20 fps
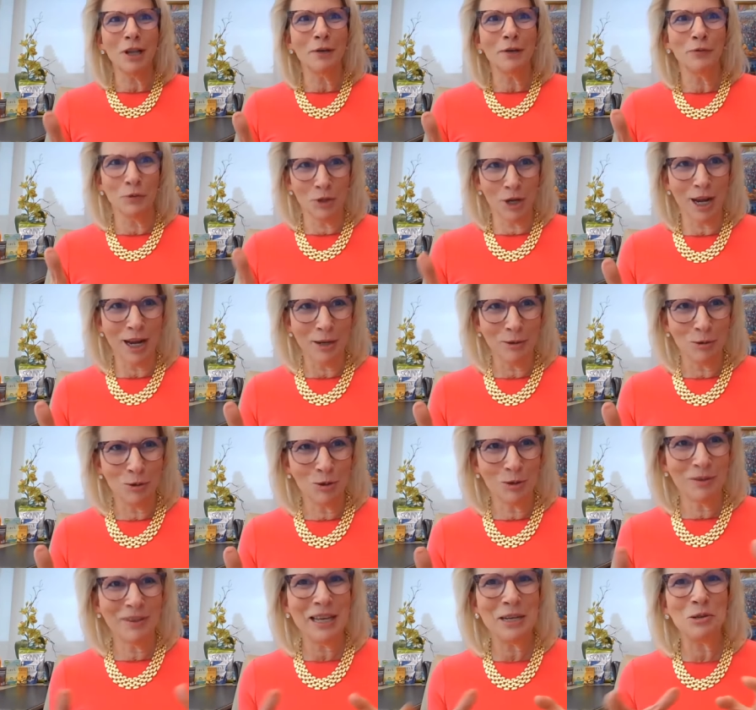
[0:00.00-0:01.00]
love
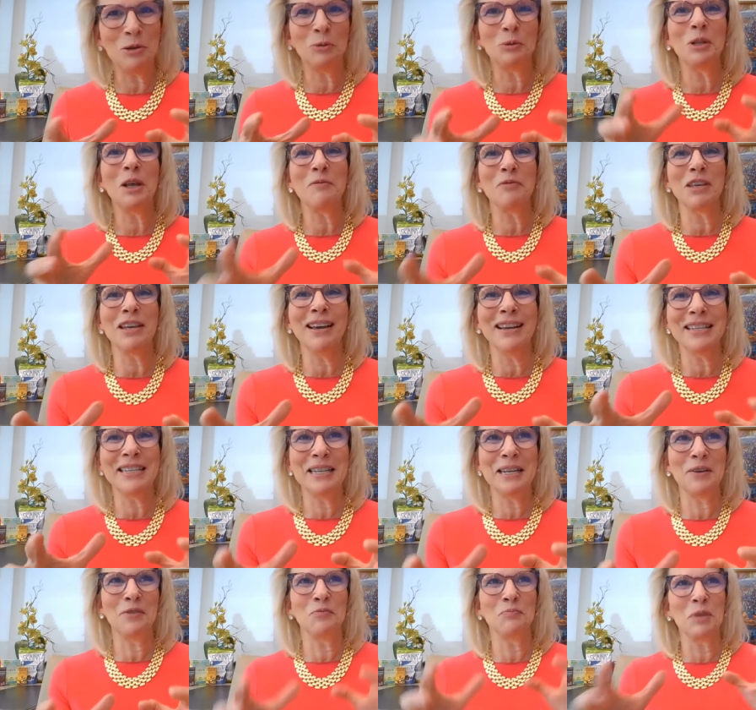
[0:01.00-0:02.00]
change. They don't love the
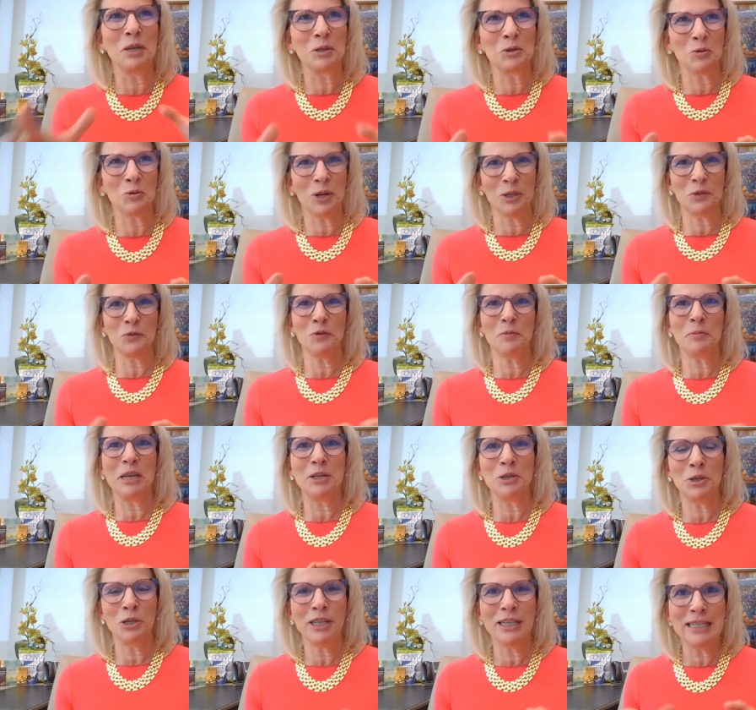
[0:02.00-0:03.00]
idea of big
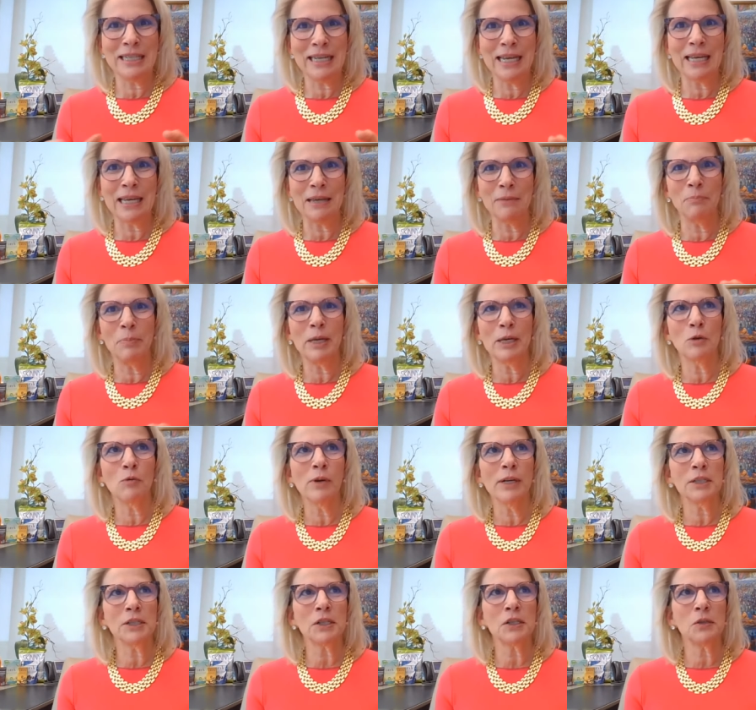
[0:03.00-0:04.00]
transformation and taking big
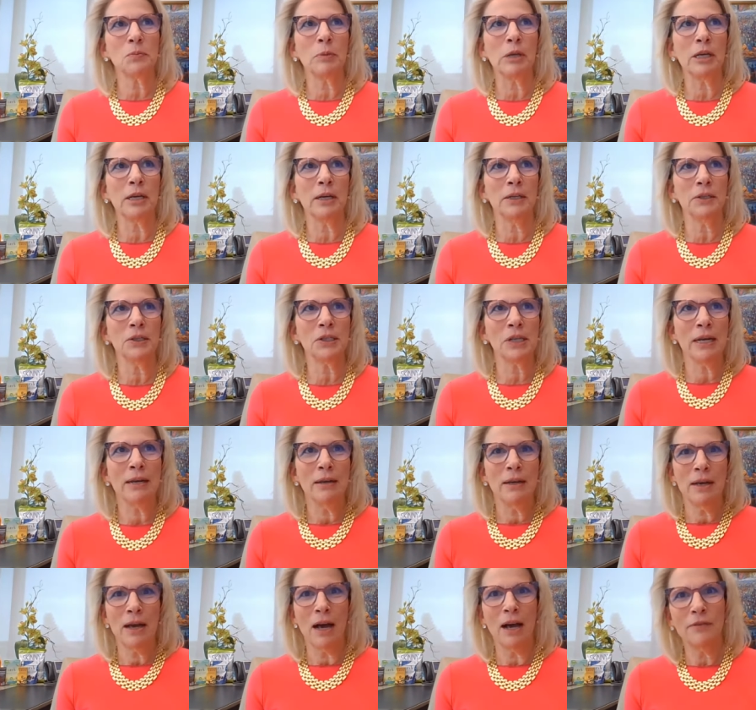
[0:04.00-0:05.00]
risks because
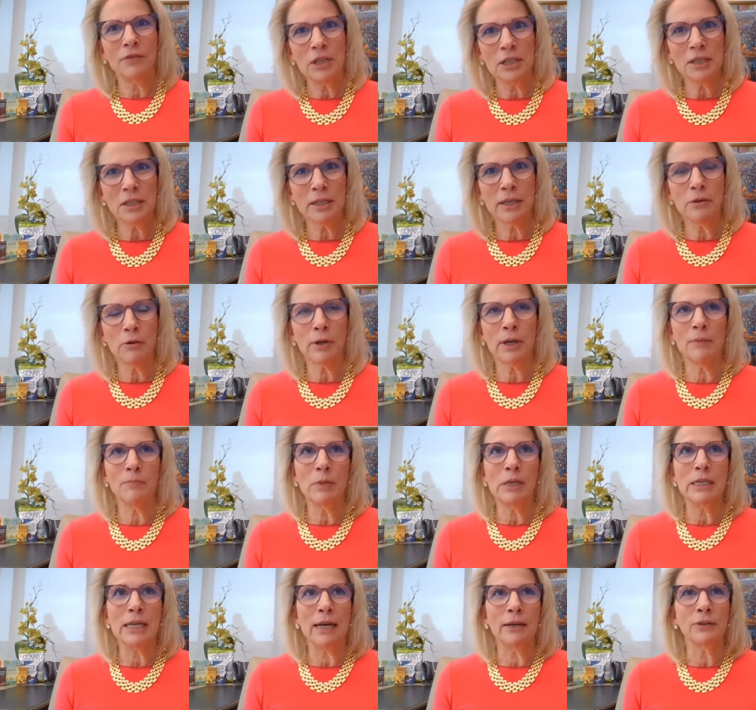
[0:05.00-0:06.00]
obviously there can
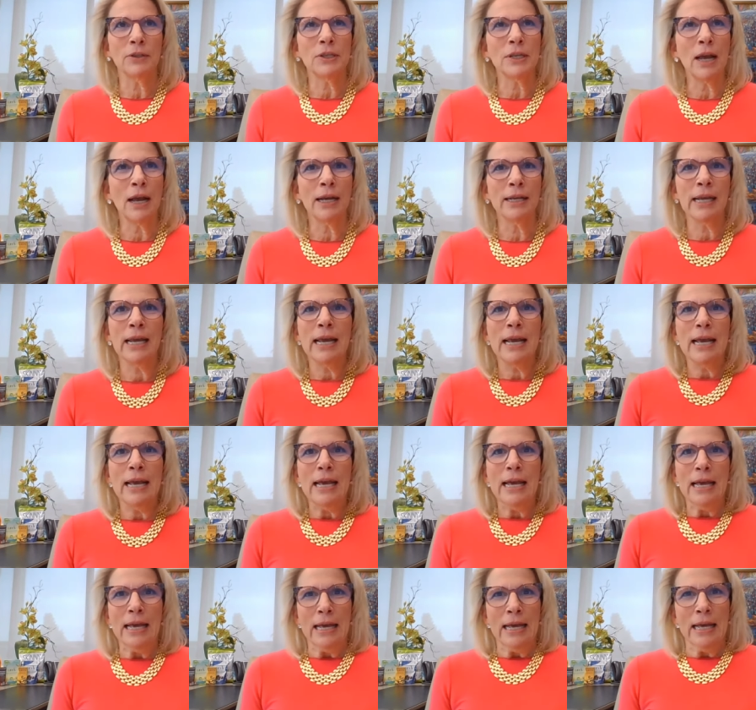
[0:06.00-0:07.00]
be downside.
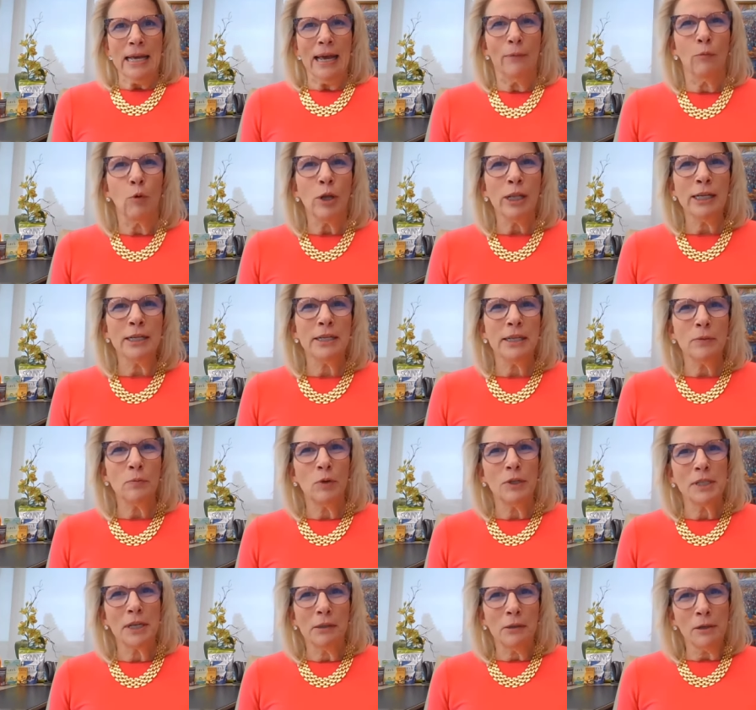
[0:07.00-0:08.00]
And what I did
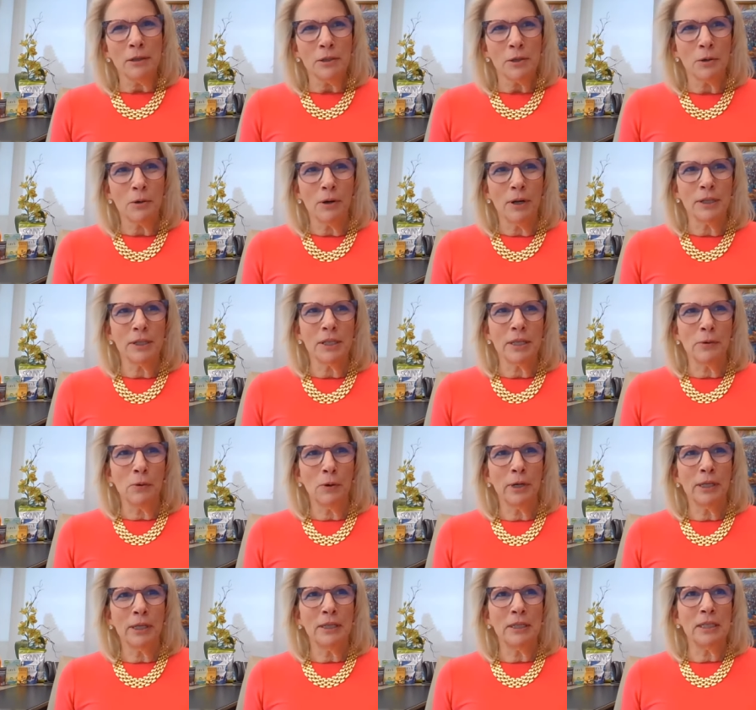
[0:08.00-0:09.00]
was I looked across the
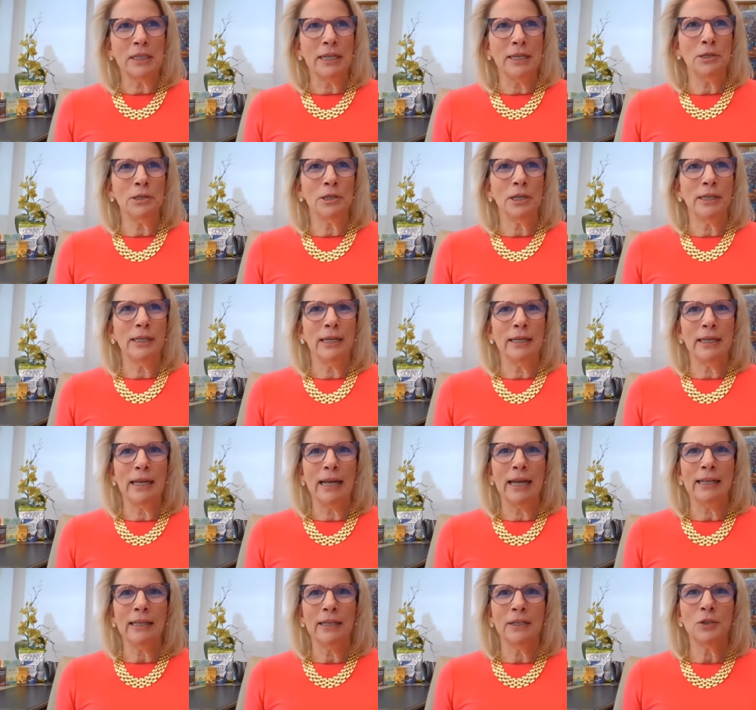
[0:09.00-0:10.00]
organization and,
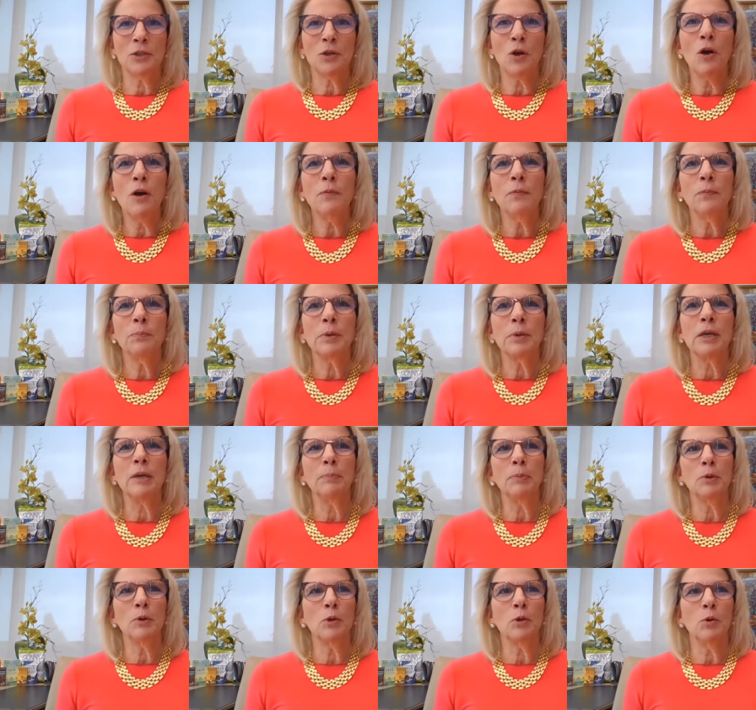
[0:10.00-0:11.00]
and I saw
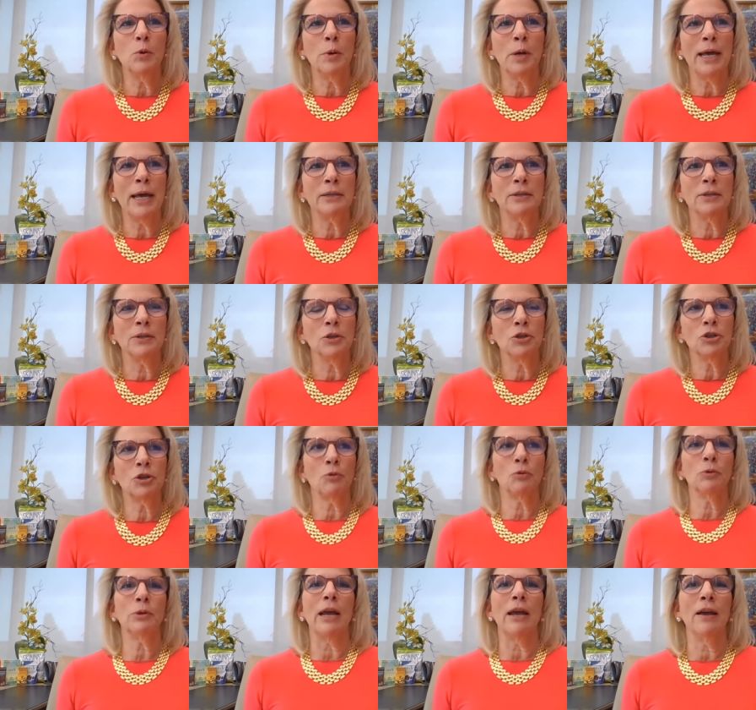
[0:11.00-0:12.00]
people who had
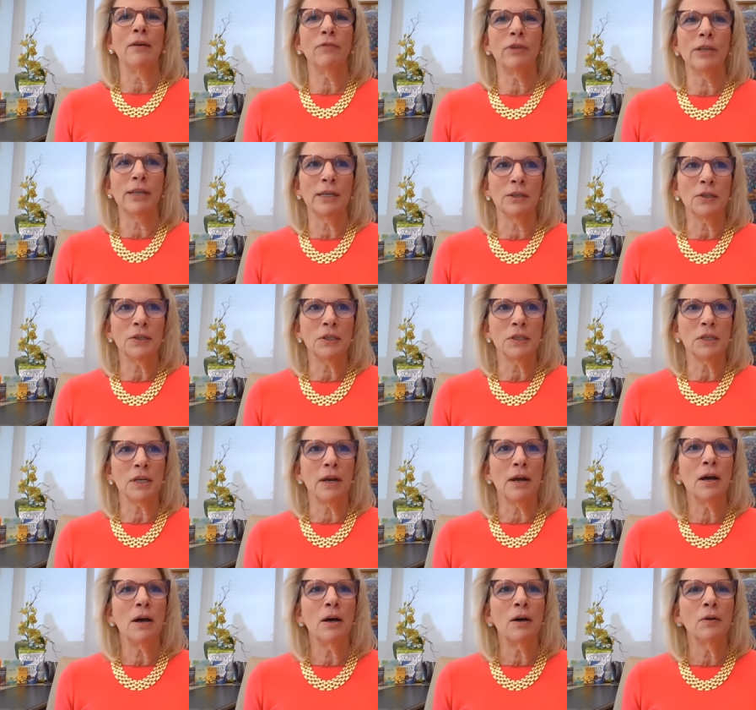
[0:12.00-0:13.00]
shown evidence
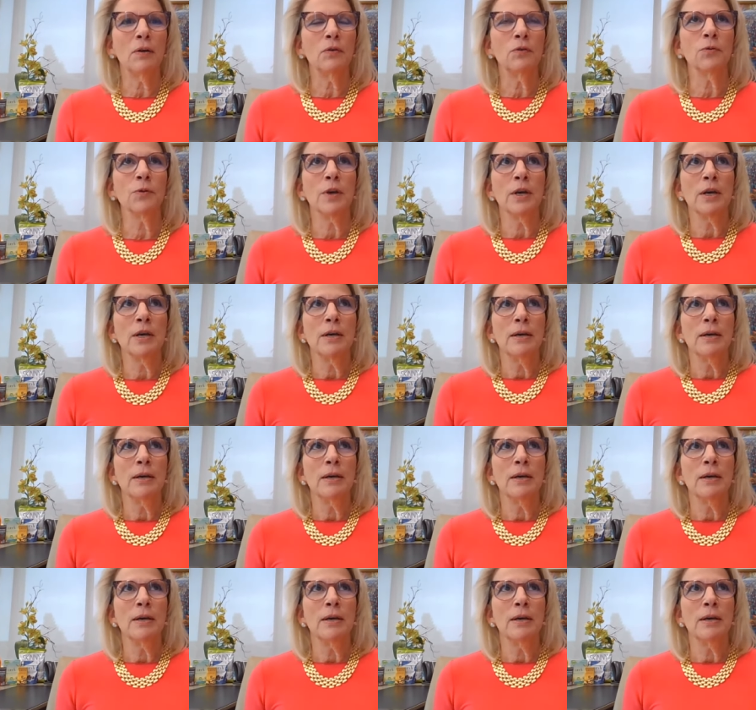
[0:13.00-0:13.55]
of